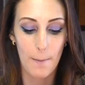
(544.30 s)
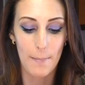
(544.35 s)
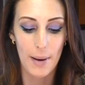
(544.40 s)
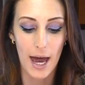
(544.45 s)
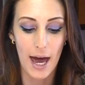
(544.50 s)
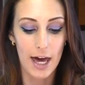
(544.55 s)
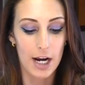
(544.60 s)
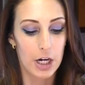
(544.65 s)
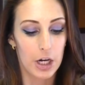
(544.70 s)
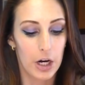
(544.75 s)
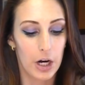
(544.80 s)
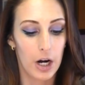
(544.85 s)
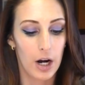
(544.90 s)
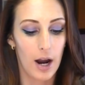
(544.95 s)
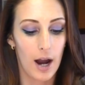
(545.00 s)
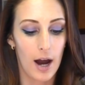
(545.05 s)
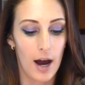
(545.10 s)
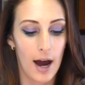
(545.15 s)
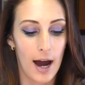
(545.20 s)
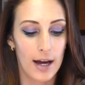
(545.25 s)
Badder
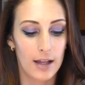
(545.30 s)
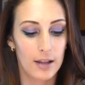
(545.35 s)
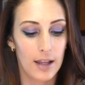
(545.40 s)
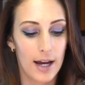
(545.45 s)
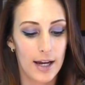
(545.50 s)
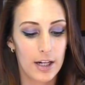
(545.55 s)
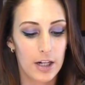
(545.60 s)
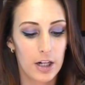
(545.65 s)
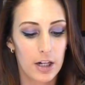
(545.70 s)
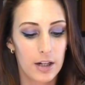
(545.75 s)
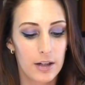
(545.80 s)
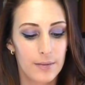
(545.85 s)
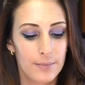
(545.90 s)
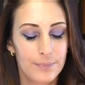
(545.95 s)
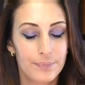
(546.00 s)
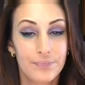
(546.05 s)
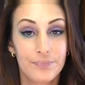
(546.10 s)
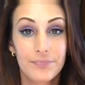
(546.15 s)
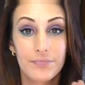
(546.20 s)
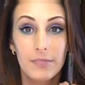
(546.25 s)
eyeliner.
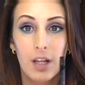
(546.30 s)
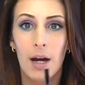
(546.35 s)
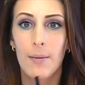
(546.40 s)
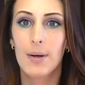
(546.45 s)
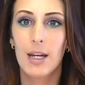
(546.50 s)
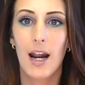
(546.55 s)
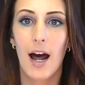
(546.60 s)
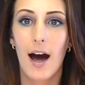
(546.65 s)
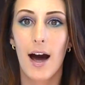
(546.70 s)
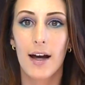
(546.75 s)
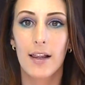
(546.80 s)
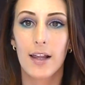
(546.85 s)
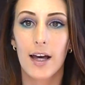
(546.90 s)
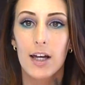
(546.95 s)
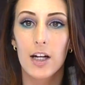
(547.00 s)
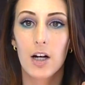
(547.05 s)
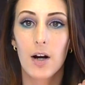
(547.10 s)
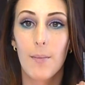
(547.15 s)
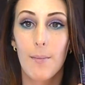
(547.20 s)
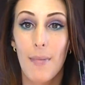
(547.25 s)
I mean, not
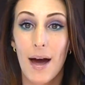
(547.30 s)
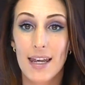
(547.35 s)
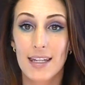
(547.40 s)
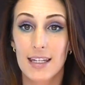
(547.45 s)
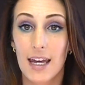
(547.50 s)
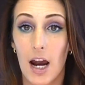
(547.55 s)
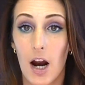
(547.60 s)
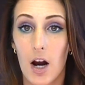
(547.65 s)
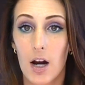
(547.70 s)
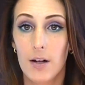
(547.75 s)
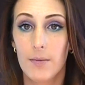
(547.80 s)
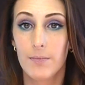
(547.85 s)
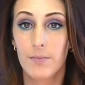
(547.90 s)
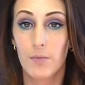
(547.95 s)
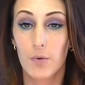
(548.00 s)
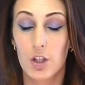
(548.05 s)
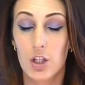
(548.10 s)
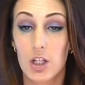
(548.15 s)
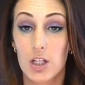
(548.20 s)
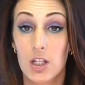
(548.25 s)
eyeliner, mascara,
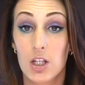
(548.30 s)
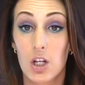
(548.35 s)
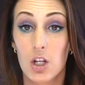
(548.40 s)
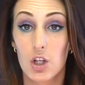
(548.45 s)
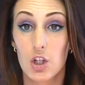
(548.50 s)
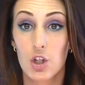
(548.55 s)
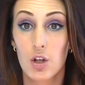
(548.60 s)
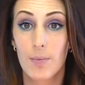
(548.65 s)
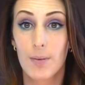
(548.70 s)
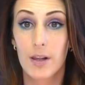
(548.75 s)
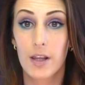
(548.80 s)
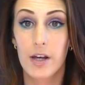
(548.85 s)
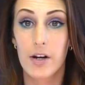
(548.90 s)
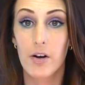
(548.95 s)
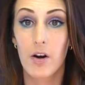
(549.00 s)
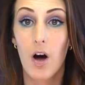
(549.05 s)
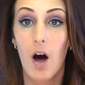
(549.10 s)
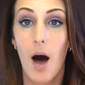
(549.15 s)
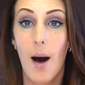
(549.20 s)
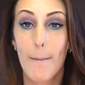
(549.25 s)
which is super
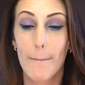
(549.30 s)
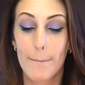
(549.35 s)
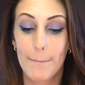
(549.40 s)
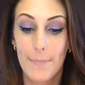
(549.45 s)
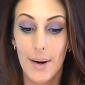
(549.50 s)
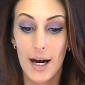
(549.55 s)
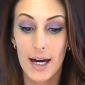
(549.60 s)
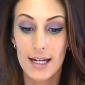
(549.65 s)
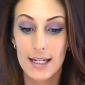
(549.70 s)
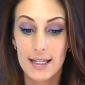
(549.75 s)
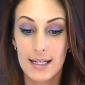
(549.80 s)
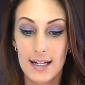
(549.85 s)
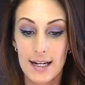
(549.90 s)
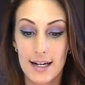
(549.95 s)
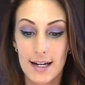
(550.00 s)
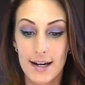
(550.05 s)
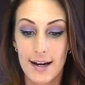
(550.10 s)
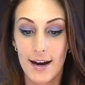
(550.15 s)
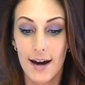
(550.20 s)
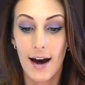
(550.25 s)
little, but
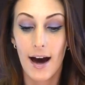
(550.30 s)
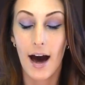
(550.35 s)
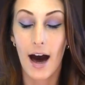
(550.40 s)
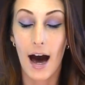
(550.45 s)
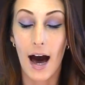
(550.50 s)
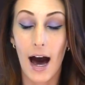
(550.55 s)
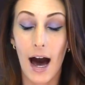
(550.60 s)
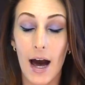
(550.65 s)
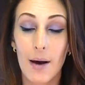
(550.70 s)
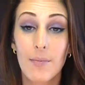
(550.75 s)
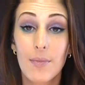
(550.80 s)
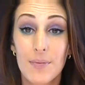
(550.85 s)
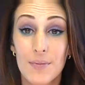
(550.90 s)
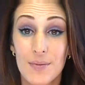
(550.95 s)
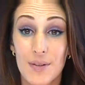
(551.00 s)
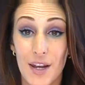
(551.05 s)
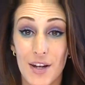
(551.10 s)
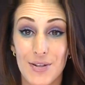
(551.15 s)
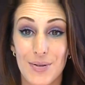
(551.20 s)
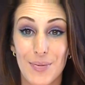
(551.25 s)
I'm
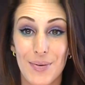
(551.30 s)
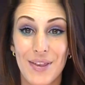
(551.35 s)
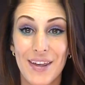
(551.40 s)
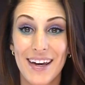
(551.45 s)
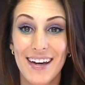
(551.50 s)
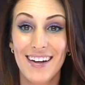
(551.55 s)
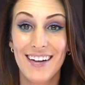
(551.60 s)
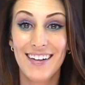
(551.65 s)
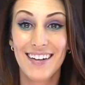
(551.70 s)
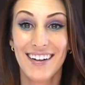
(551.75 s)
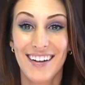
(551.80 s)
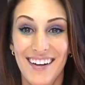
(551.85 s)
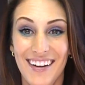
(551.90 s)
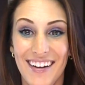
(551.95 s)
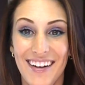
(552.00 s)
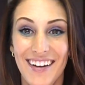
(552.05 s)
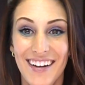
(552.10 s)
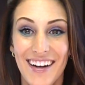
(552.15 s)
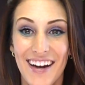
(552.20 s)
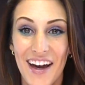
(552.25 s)
obsessed with it.
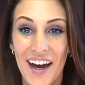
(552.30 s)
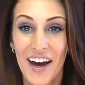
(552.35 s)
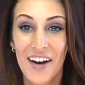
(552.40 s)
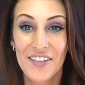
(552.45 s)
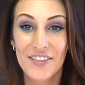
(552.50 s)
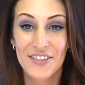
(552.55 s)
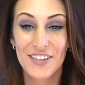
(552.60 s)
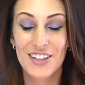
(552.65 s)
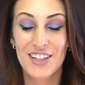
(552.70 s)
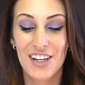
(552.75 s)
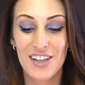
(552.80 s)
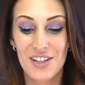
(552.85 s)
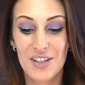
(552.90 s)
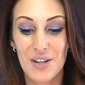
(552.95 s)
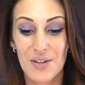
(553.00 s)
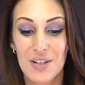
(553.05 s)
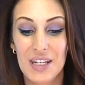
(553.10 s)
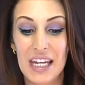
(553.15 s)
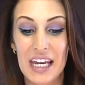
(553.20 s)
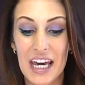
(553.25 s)
For just
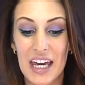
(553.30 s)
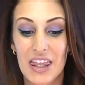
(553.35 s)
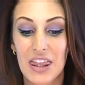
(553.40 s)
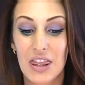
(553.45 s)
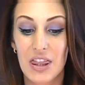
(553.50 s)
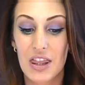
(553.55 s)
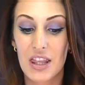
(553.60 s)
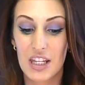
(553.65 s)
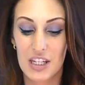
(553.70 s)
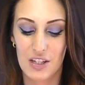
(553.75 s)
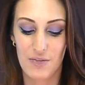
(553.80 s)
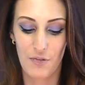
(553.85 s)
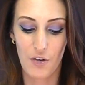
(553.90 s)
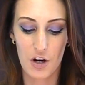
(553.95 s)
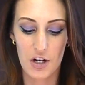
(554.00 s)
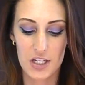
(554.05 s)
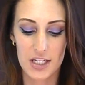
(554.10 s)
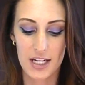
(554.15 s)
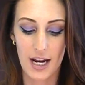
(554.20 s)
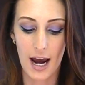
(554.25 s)
using it this
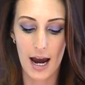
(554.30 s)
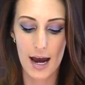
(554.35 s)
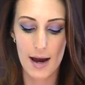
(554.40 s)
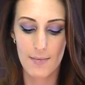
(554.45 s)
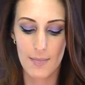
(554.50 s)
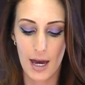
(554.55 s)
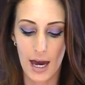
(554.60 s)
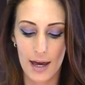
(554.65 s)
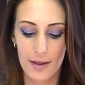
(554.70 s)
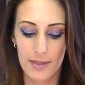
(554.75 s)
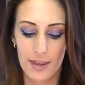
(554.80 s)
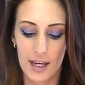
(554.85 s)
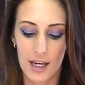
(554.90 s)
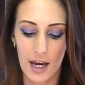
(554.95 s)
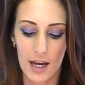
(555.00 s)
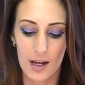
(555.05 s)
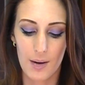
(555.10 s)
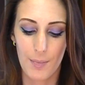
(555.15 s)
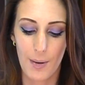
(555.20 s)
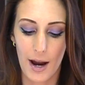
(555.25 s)
first time, I think
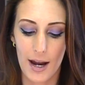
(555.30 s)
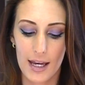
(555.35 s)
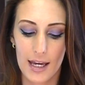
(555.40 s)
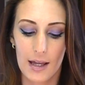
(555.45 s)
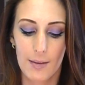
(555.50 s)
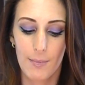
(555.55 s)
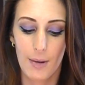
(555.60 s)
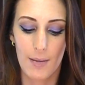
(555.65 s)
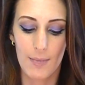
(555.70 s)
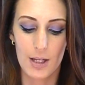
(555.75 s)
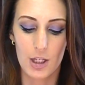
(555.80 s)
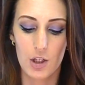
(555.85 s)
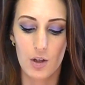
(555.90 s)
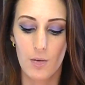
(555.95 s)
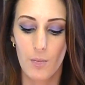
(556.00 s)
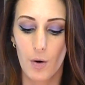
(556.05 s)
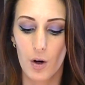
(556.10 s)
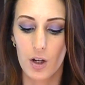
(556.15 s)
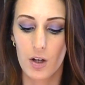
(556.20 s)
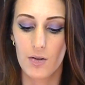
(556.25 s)
I could probably get maybe 2
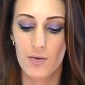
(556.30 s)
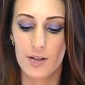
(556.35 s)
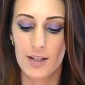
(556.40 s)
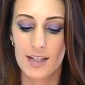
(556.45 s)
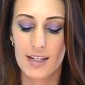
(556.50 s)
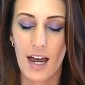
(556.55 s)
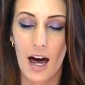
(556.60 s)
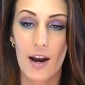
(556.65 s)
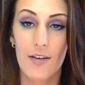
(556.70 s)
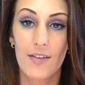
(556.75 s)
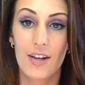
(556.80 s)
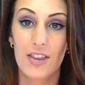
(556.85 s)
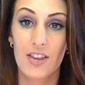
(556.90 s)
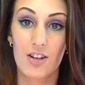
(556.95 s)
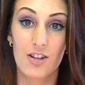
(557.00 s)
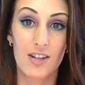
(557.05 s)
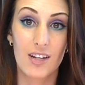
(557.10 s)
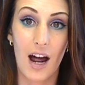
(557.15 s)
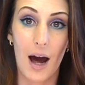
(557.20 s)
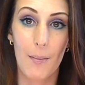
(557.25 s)
more uses out of it.
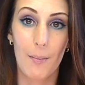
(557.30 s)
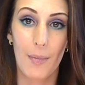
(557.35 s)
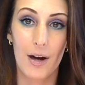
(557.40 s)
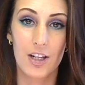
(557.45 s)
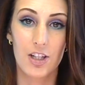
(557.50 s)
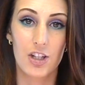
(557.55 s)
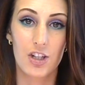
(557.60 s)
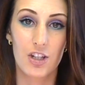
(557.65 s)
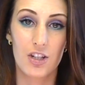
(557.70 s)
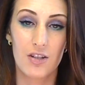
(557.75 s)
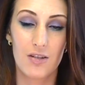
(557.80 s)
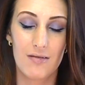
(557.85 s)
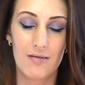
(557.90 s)
There's not much